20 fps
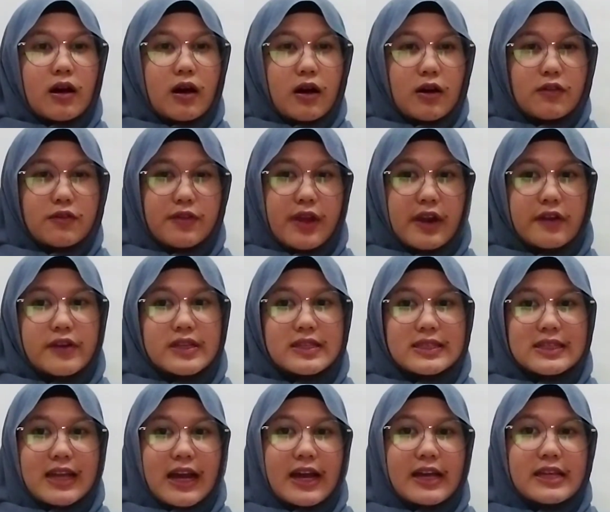of various
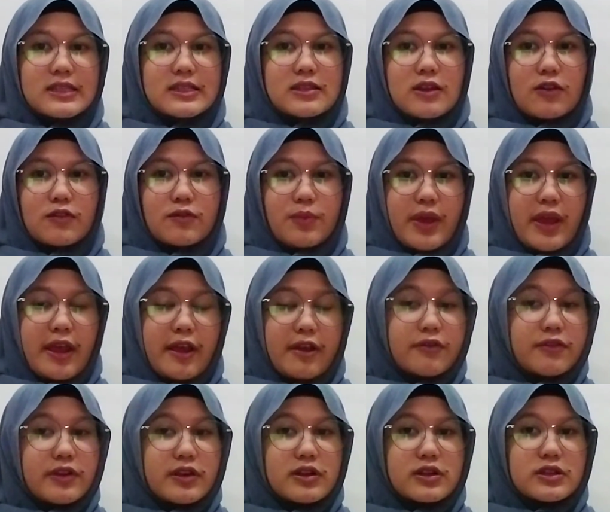kinds of
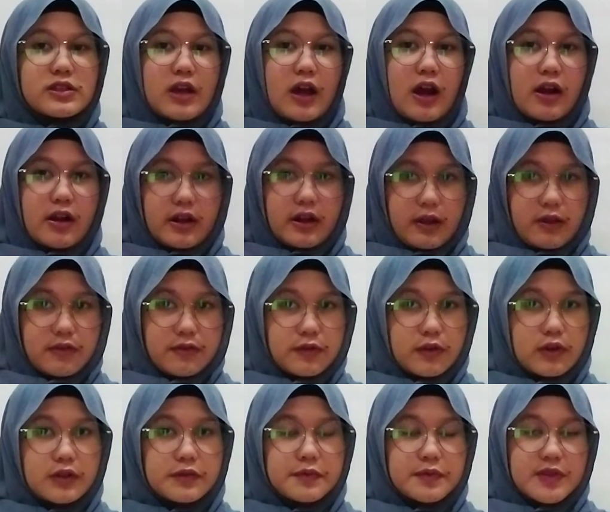behaviors, are
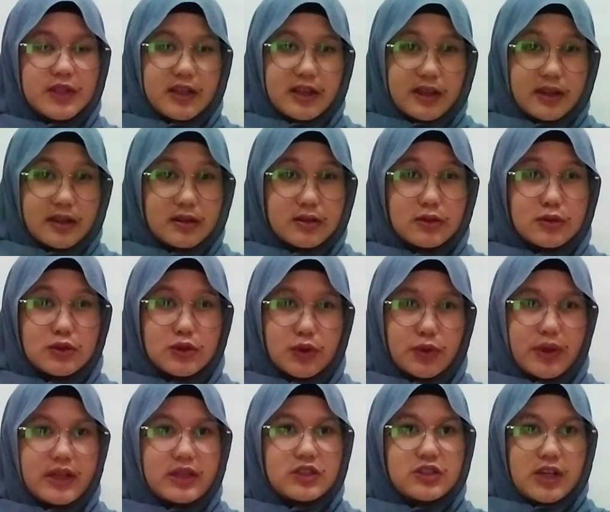involved in
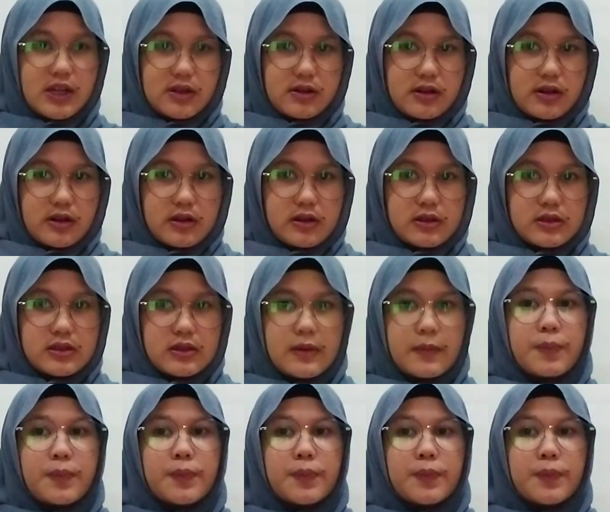doing genders.